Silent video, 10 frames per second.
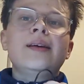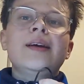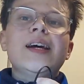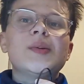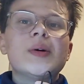
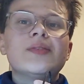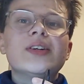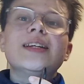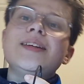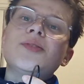However,
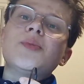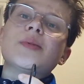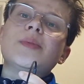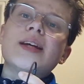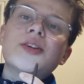even with
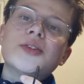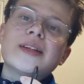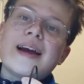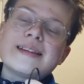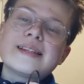potential
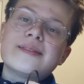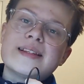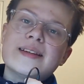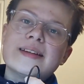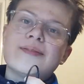cancerous
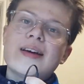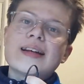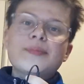side effects,